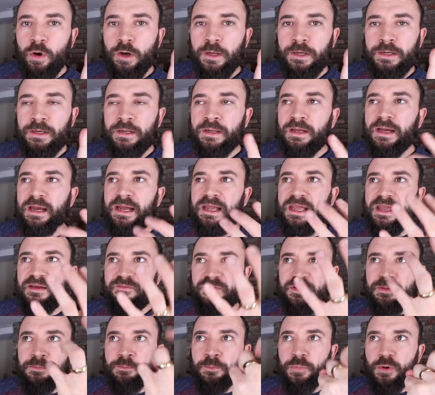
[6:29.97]
One, I
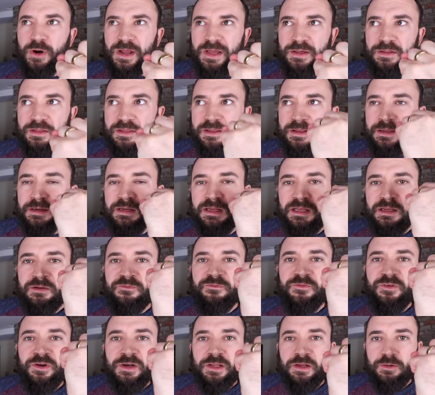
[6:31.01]
have embraced an
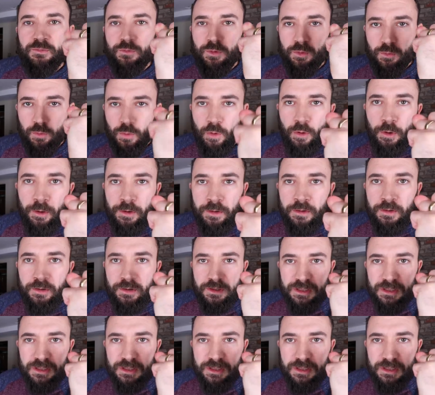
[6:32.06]
infinite reward